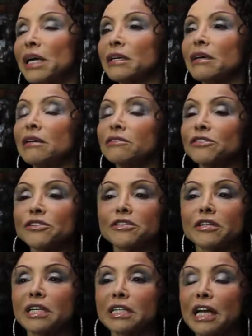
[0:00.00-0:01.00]
in my
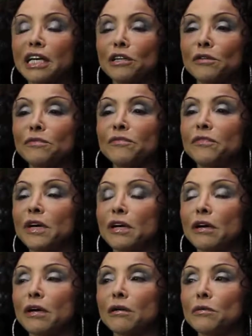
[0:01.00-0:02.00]
culture, a lot of
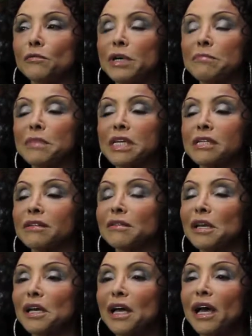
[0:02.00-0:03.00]

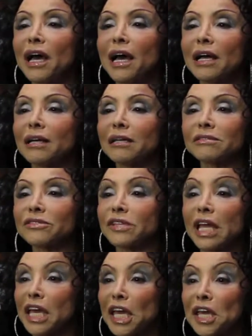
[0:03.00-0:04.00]
women
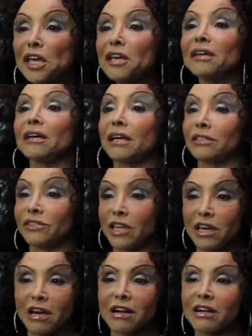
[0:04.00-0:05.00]
stay as
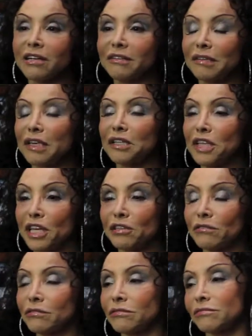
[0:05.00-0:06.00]
they are.
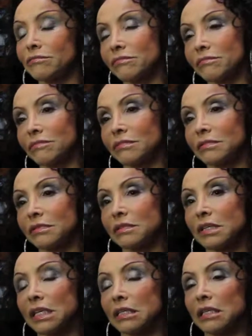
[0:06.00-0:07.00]
They don't,
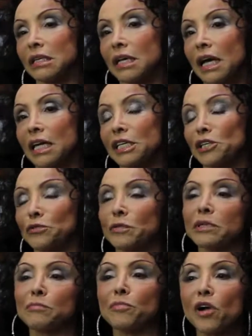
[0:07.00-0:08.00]
I
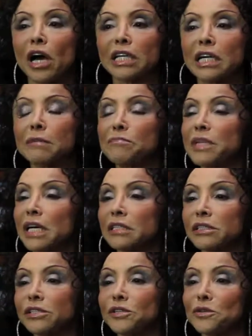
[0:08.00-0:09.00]
guess we were brought up
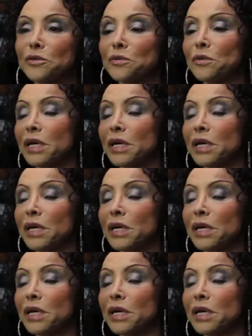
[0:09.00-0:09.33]
not to,